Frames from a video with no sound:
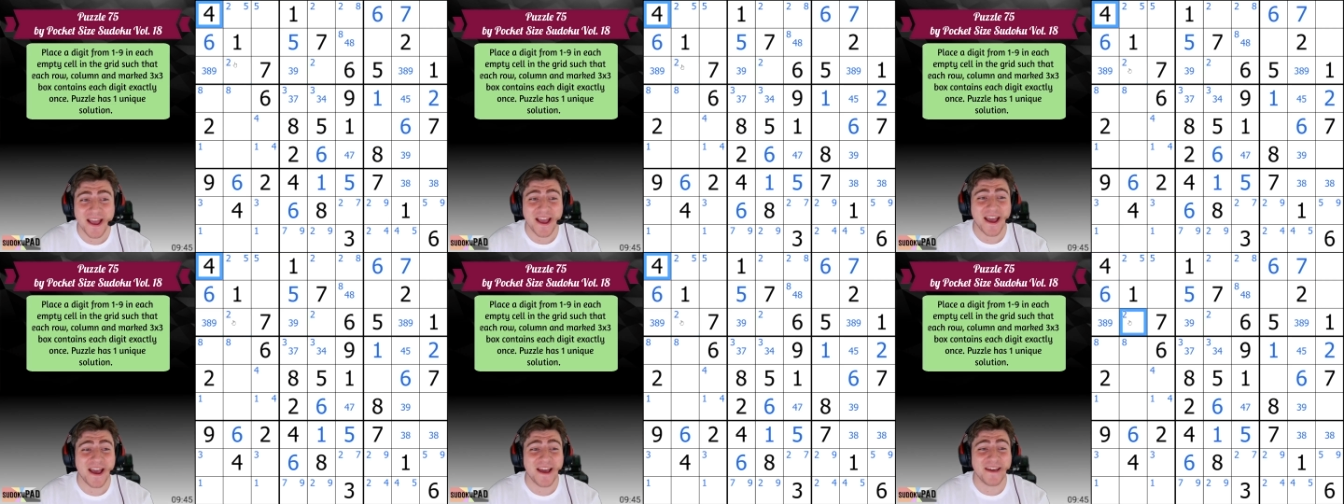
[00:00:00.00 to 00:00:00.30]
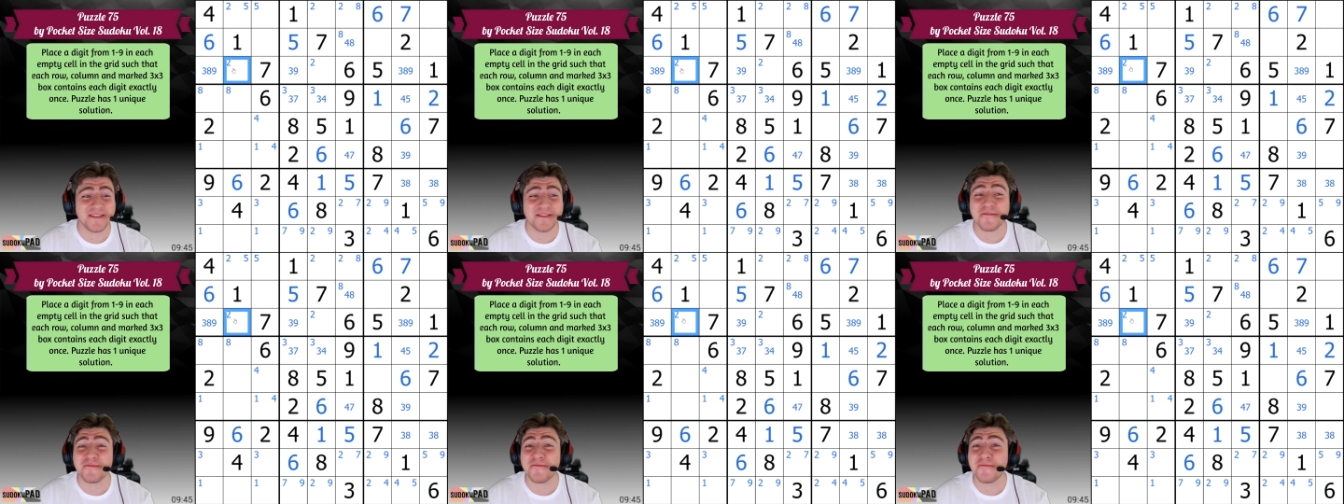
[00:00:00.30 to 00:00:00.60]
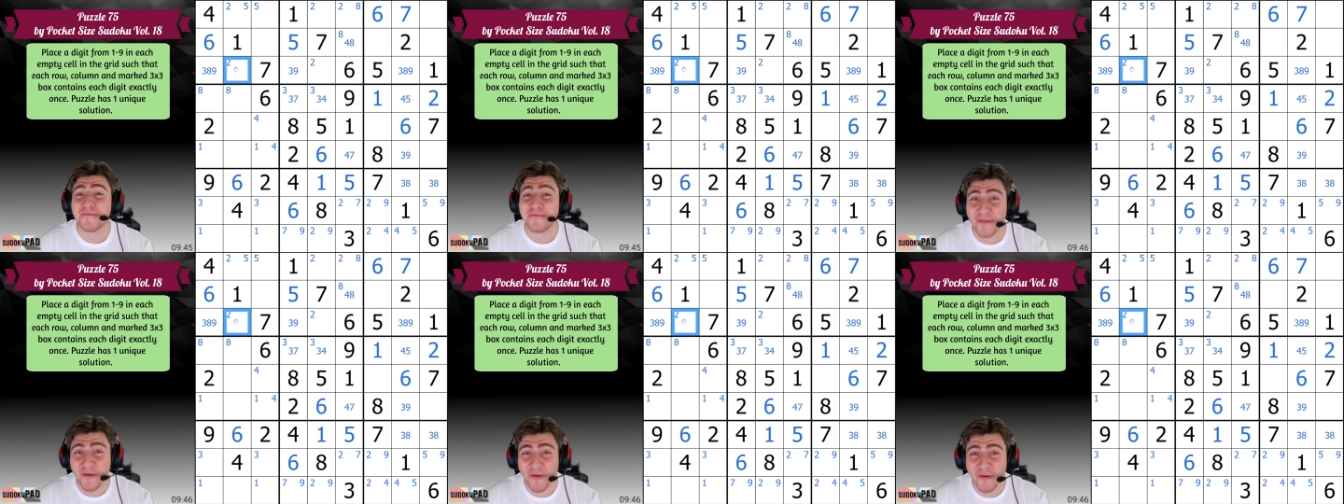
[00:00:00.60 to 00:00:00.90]
and the
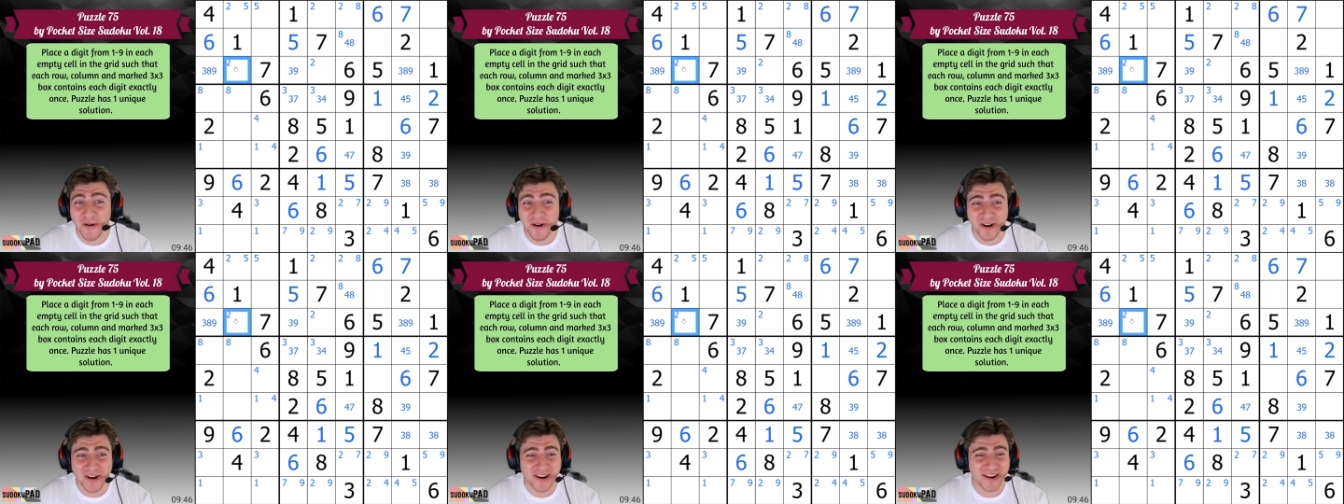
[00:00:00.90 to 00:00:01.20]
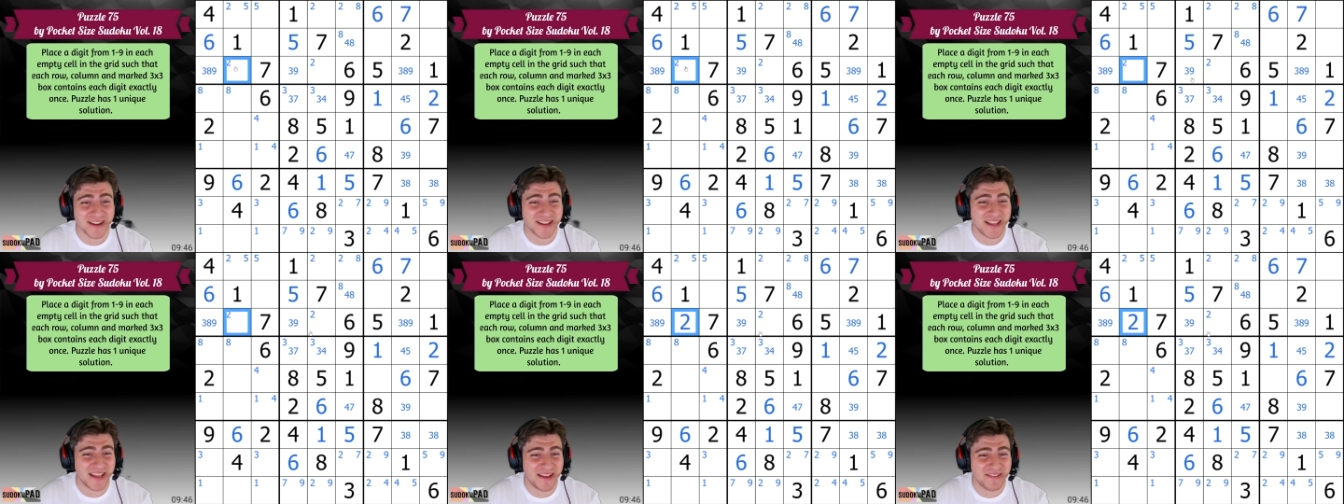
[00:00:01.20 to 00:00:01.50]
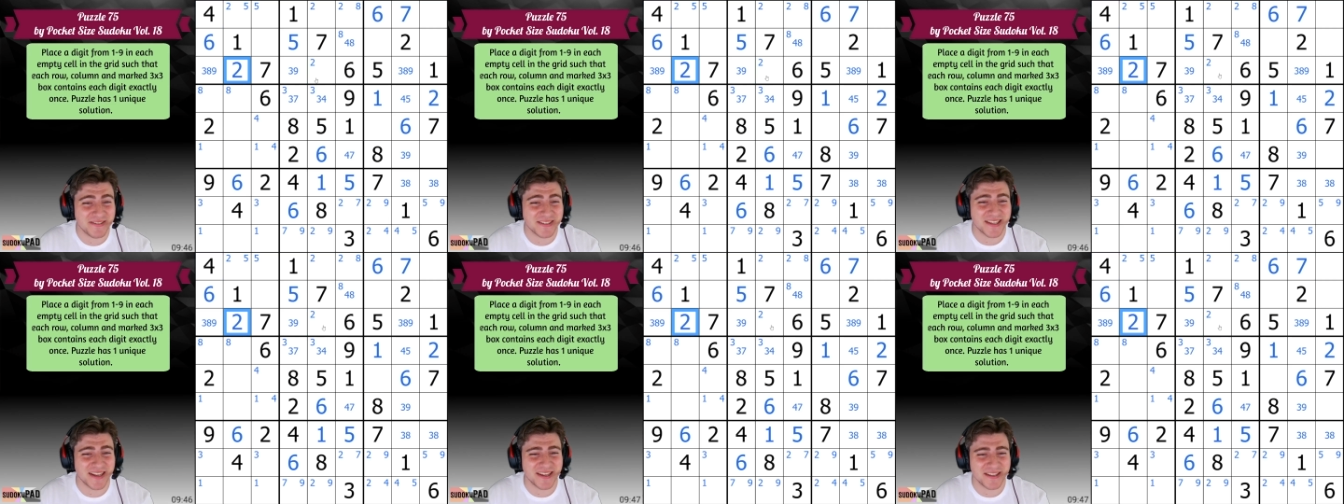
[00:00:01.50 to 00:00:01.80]
4
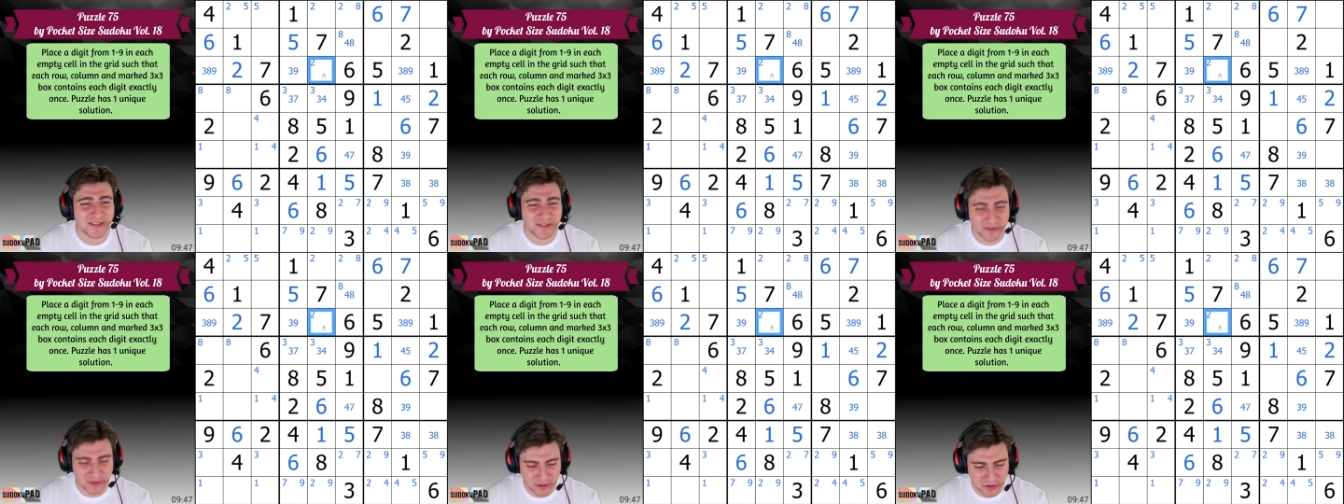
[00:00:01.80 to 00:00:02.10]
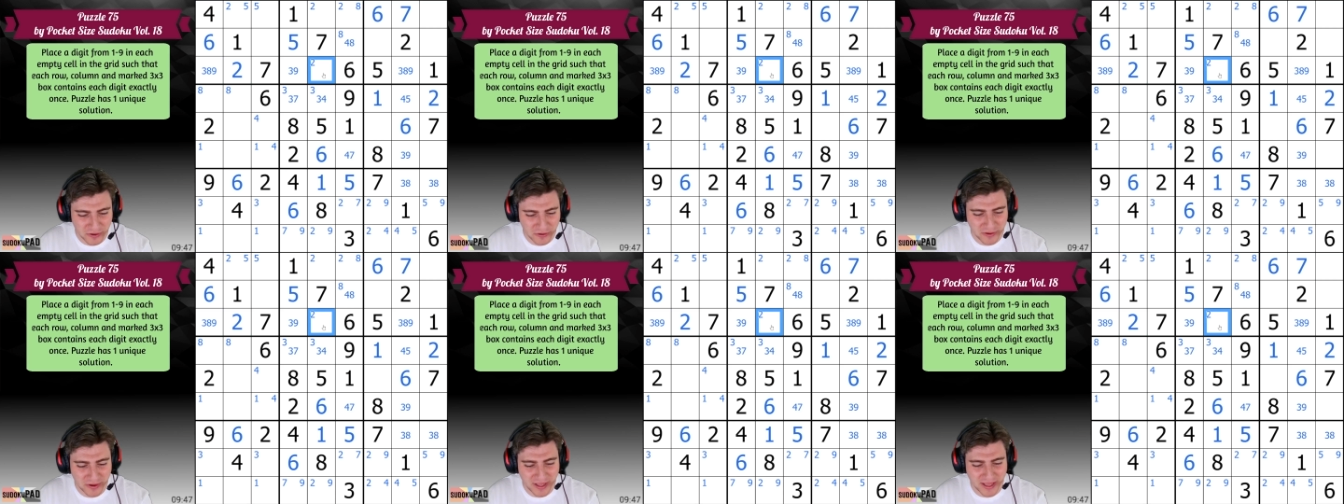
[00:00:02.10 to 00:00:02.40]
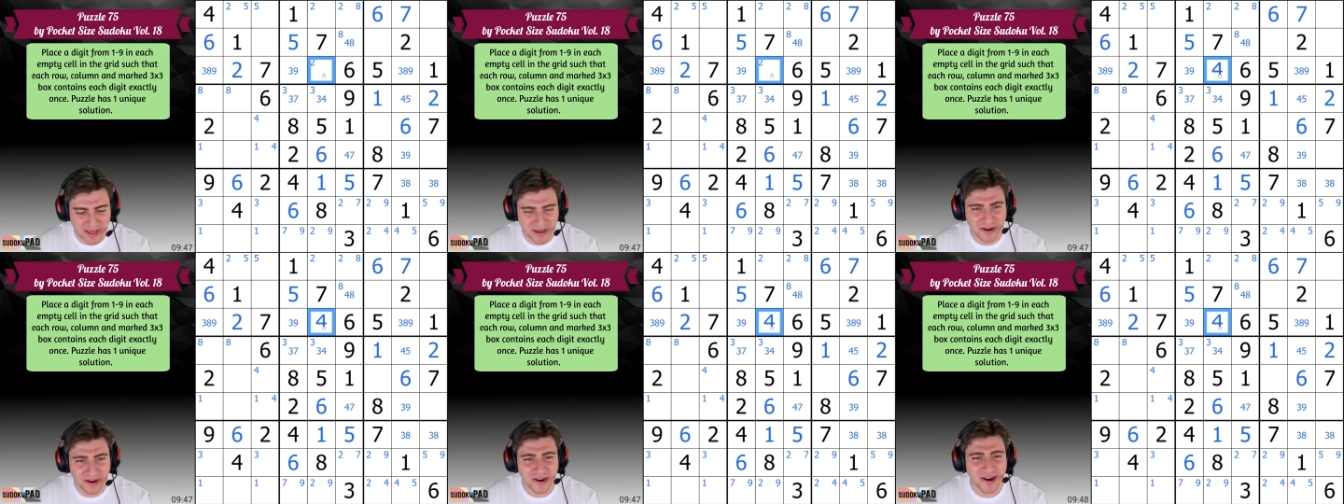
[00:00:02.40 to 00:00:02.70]
gives us 2
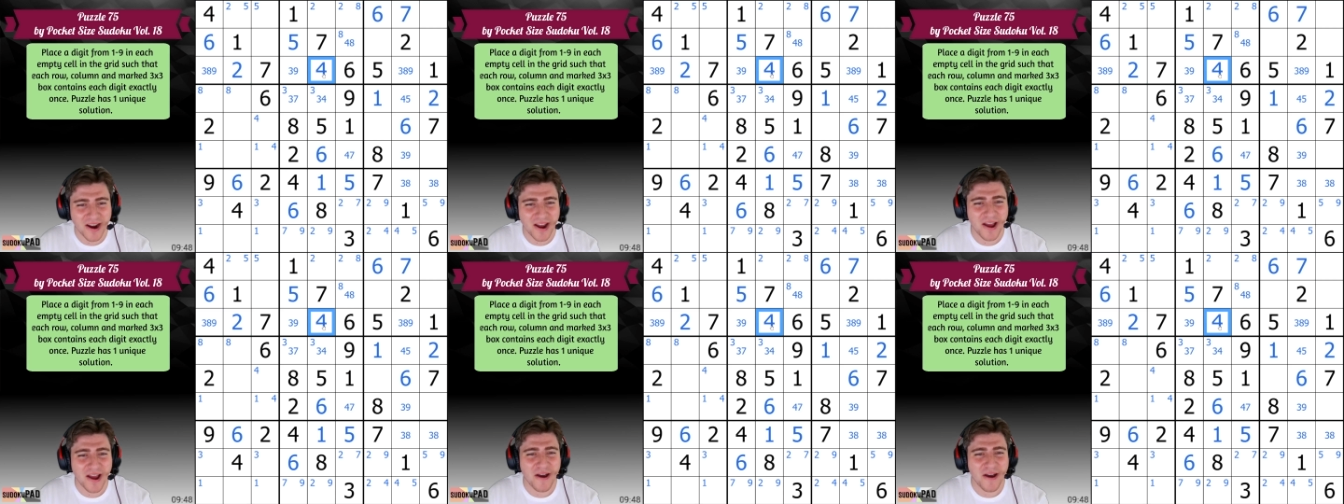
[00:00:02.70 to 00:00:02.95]
here,